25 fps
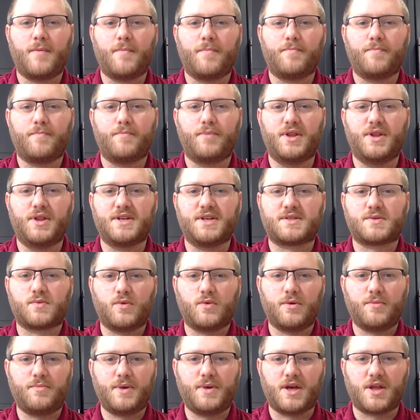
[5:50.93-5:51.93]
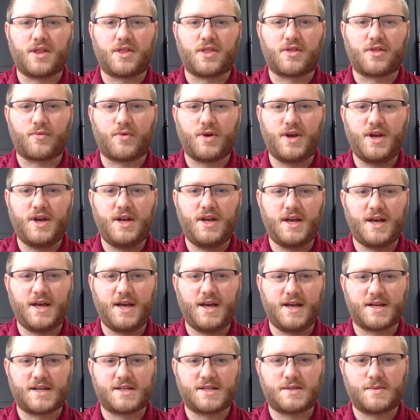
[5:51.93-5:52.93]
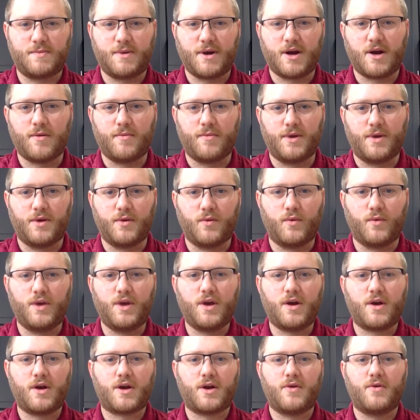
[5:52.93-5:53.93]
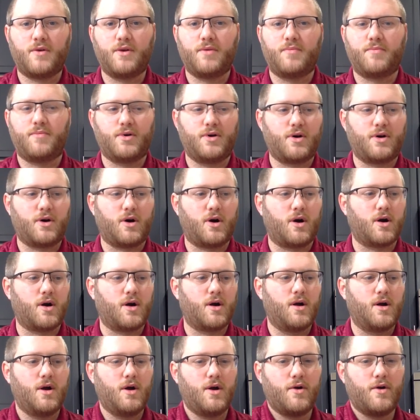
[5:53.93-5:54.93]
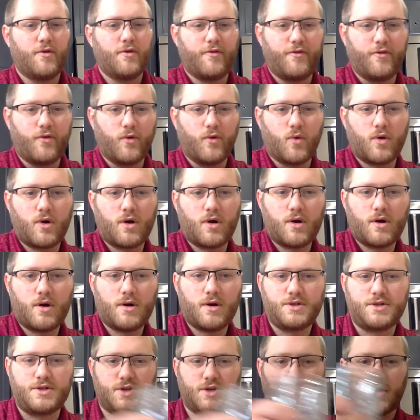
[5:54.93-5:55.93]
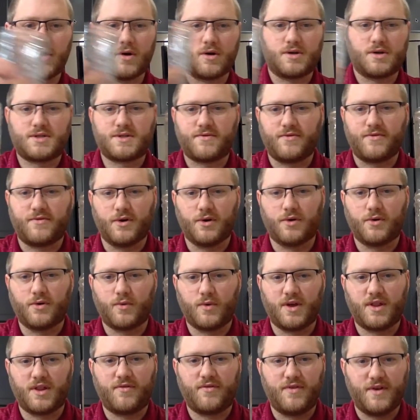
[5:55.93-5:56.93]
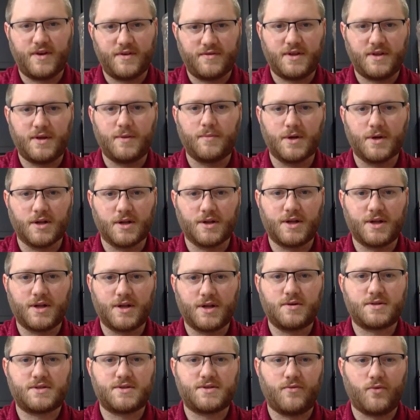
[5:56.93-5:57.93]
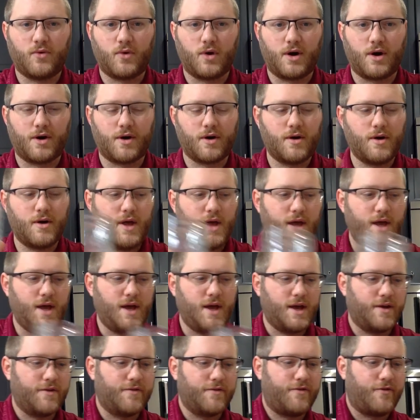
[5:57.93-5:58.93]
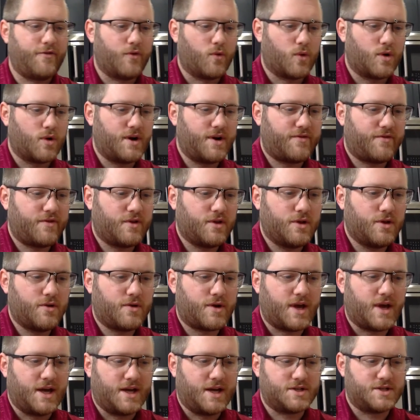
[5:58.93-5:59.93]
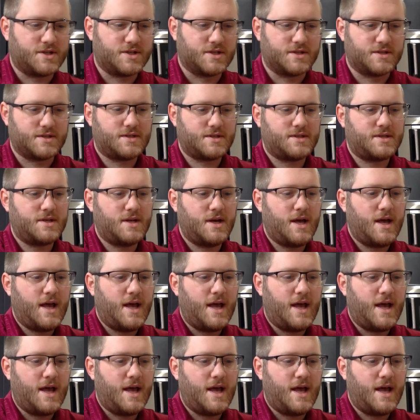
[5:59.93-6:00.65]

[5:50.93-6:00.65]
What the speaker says: But this will be a 3-day experiment. We are going to put our 4 jars filled with 50 milliliters of water in 4 different locations.